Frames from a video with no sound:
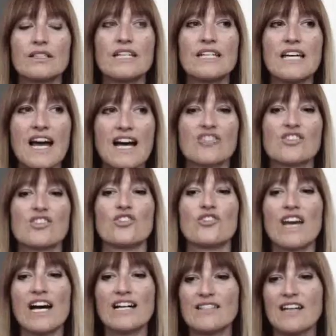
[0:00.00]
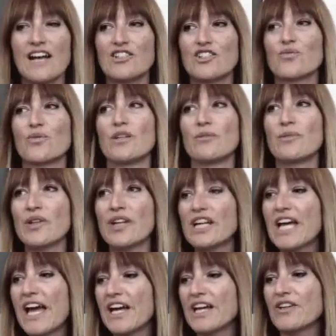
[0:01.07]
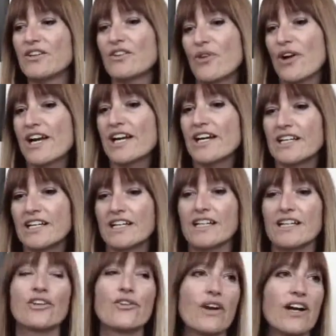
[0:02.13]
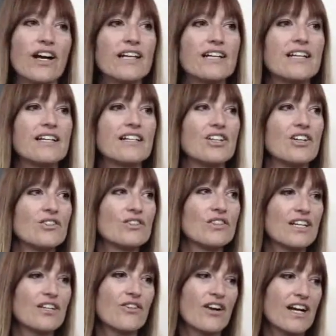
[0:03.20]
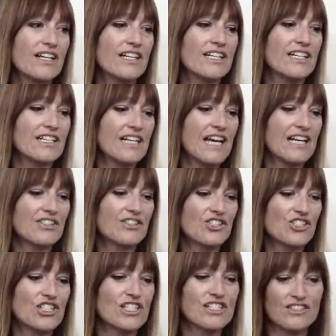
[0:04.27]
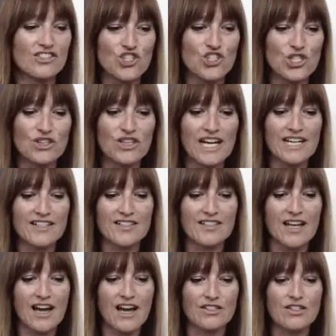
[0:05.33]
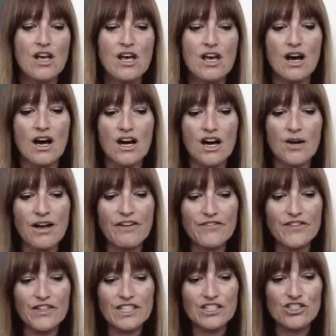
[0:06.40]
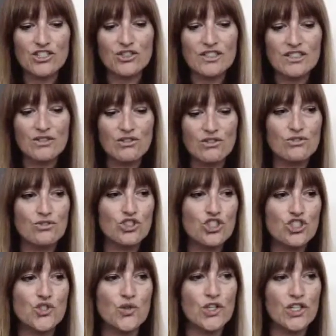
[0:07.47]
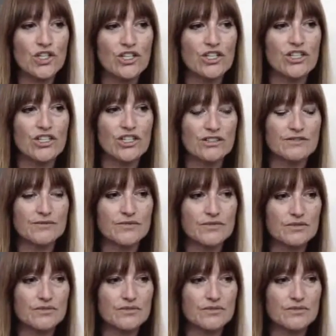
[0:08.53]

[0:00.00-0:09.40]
Yeah, I just want to be like, hey, granny, granny, you know, like, granny, and she likes that. Yeah. I feel like she was a little shorter